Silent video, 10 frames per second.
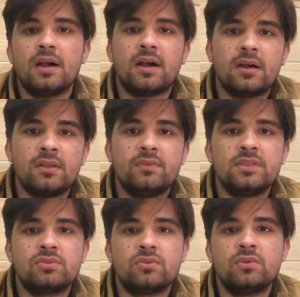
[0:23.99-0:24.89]

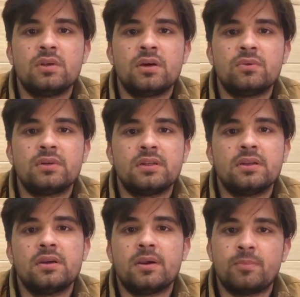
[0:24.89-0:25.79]
always rule out
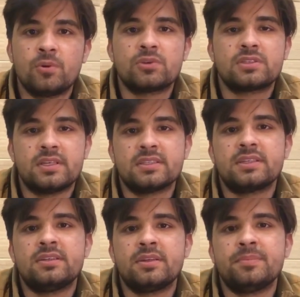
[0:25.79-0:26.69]
a
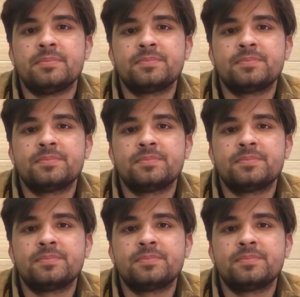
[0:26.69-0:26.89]
post-nasal drip.